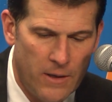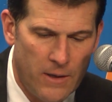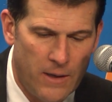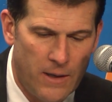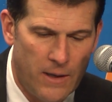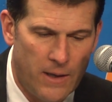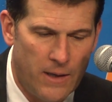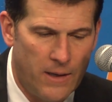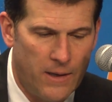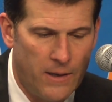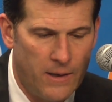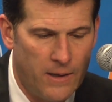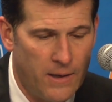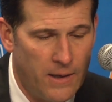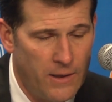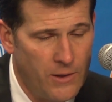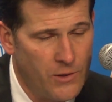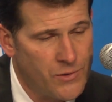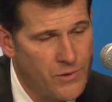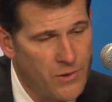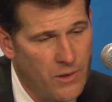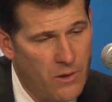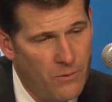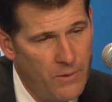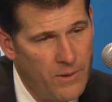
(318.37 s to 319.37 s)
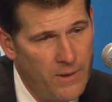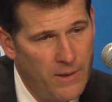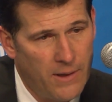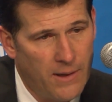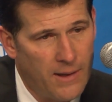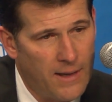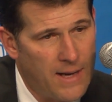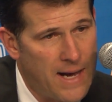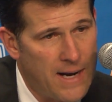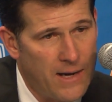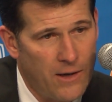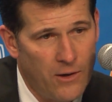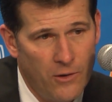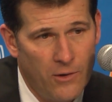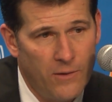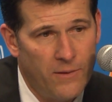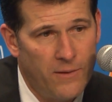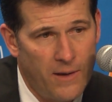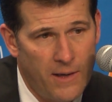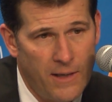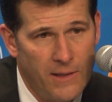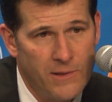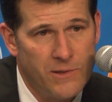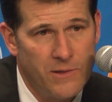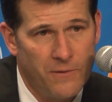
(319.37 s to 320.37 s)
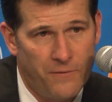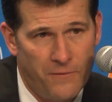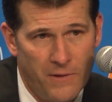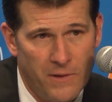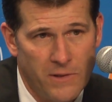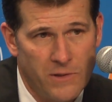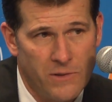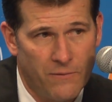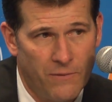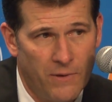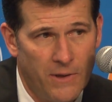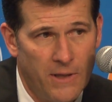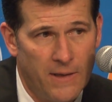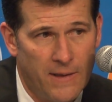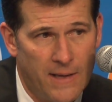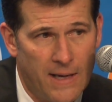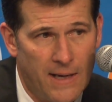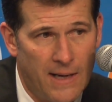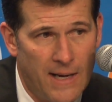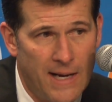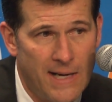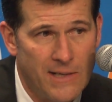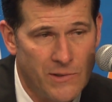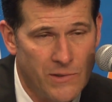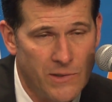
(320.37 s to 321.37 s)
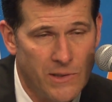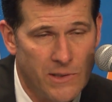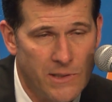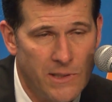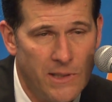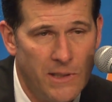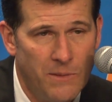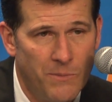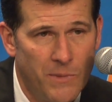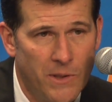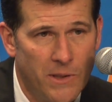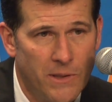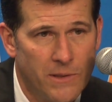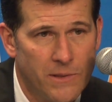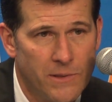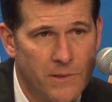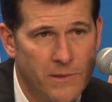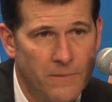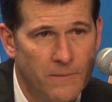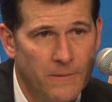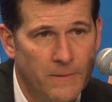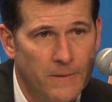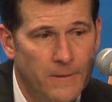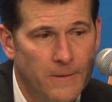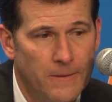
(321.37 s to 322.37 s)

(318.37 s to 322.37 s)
I just thought we did a lot of good things defensively in that last 16 minutes.